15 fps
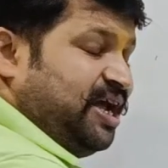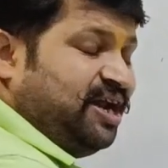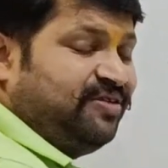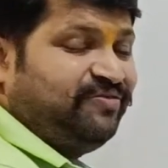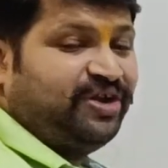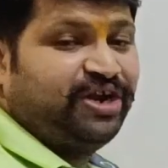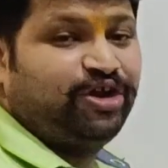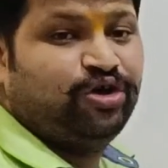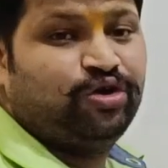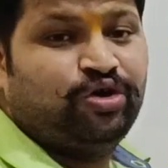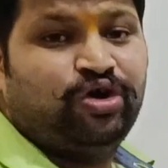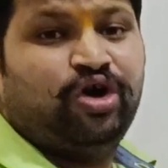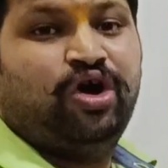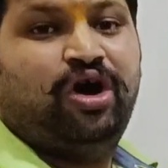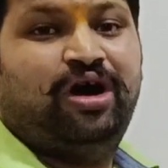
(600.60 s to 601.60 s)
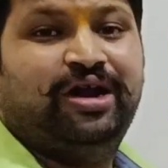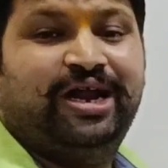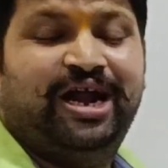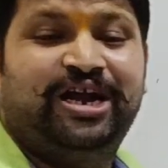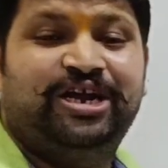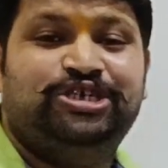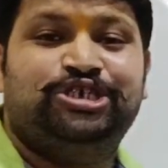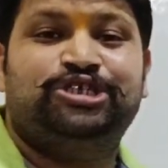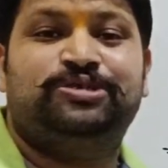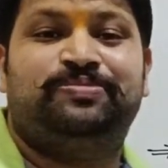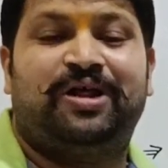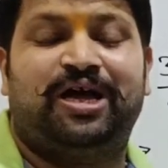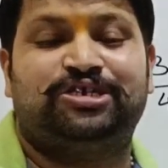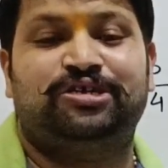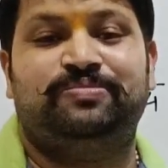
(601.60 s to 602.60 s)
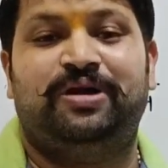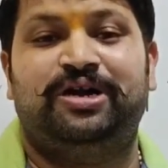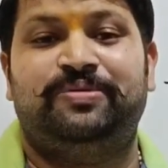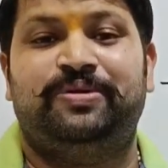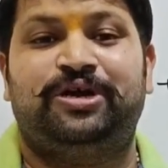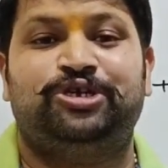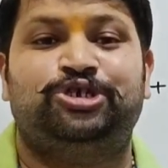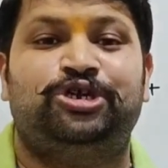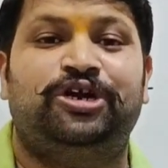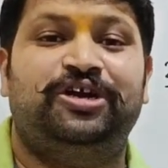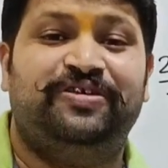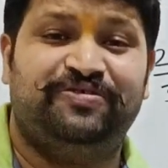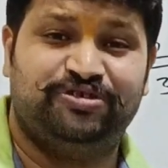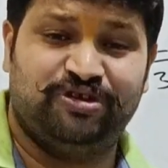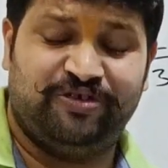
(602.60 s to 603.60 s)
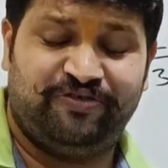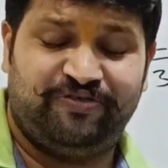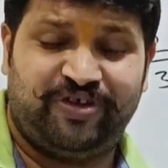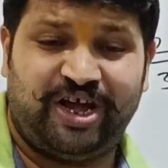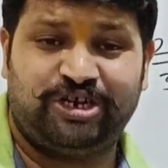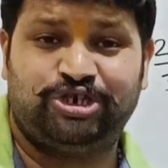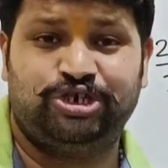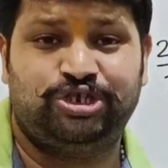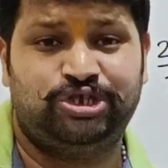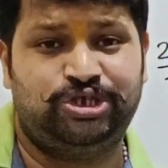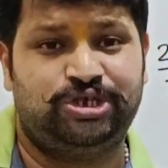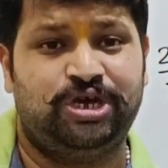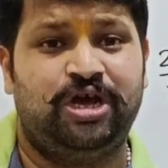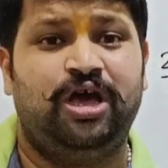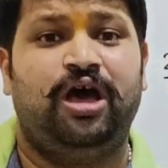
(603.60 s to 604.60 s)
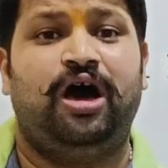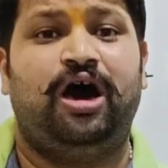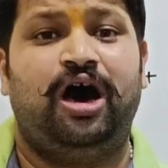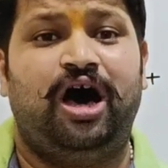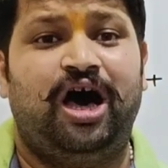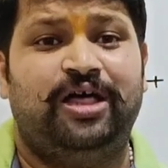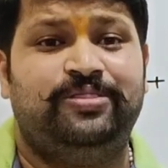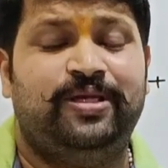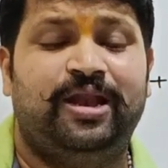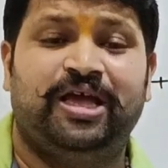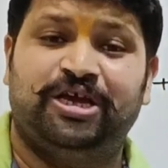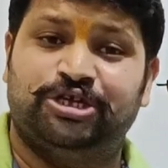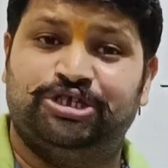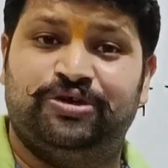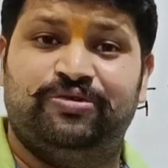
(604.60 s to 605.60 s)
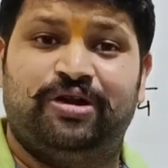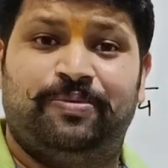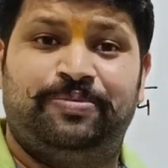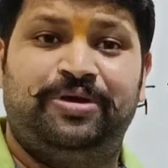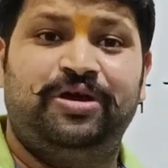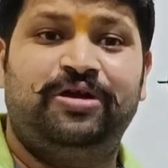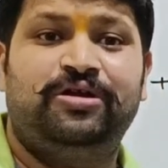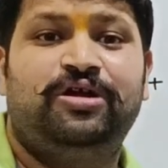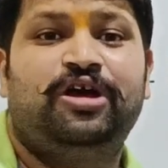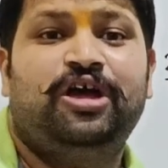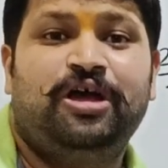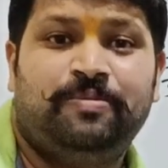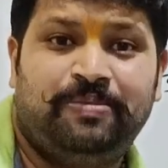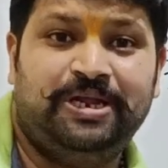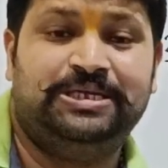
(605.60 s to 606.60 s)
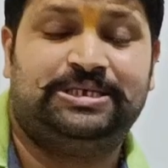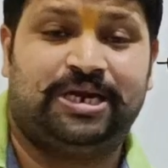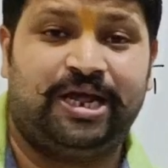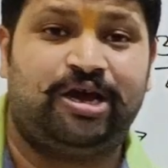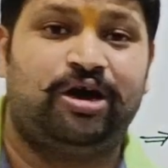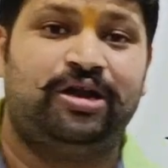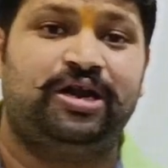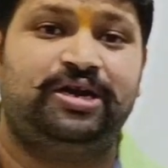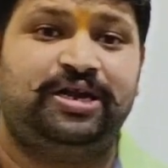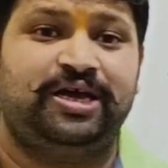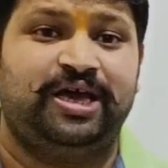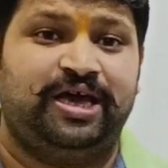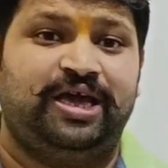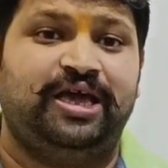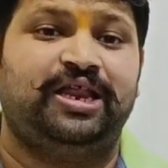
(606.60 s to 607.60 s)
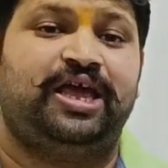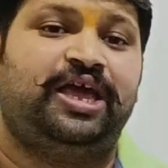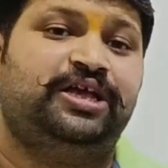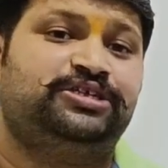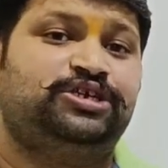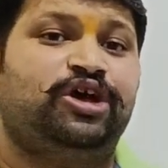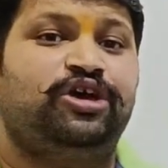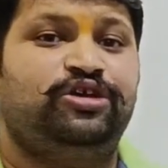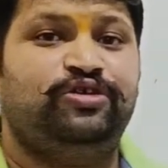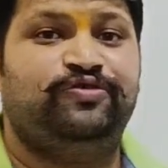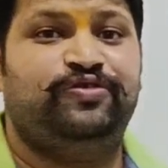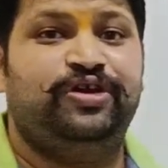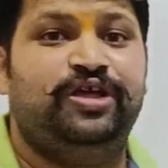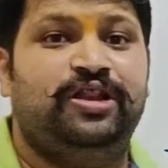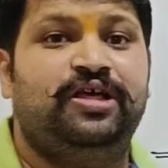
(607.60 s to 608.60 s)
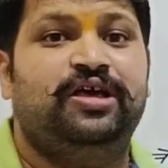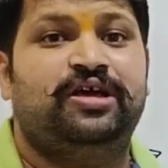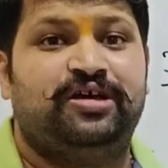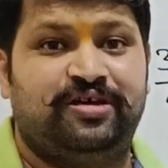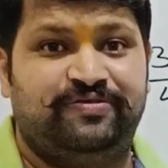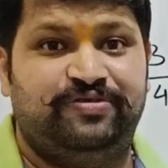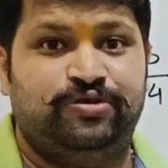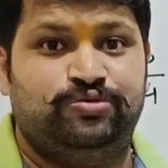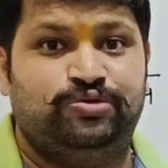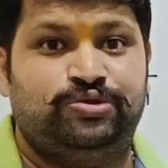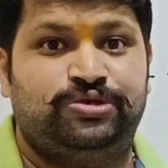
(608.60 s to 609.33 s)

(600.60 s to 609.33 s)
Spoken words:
video on addition, subtraction, multiplication and division of fractions. The link is given up here. Please click on it in case you feel confused.